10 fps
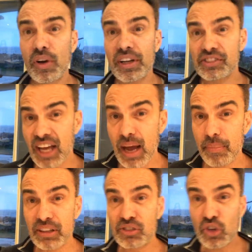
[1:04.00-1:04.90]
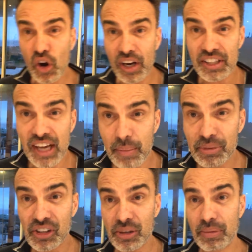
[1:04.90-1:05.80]
what used to happen, 98%
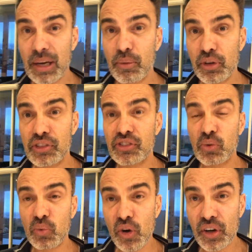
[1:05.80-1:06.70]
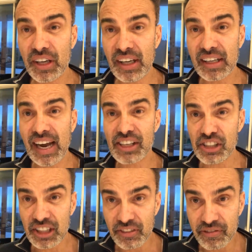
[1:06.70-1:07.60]
of people used to work in
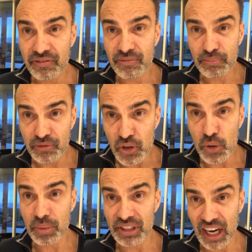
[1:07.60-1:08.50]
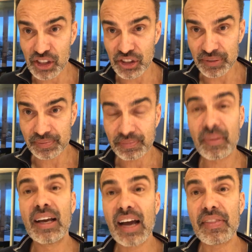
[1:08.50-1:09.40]
actually food production.
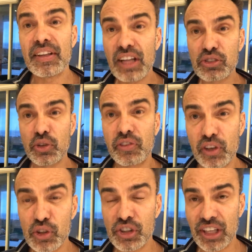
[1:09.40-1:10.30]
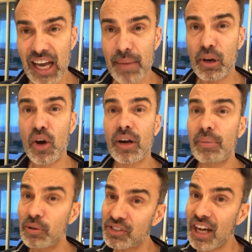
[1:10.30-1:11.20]
And the Industrial Revolution came along and people
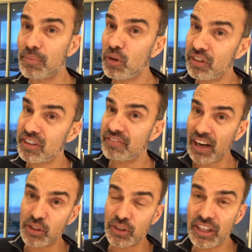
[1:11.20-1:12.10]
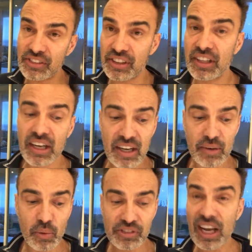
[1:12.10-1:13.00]
started moving to factories and we
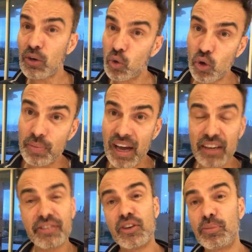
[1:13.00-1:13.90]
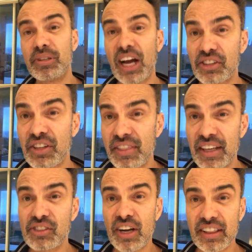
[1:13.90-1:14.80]
started automating food production,
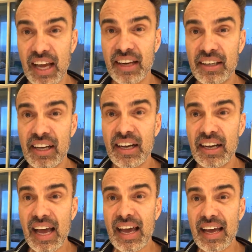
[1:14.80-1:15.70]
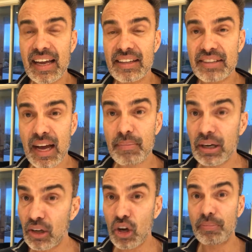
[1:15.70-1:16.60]
things like that. And a
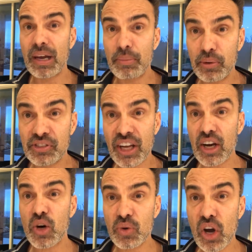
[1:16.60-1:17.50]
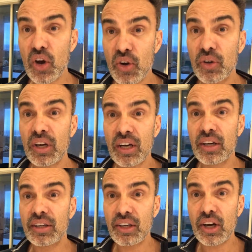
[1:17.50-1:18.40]
lot of people were saying, oh no, you
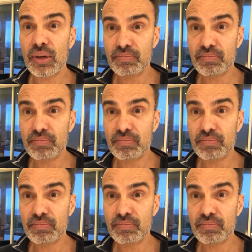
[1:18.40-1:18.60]
know,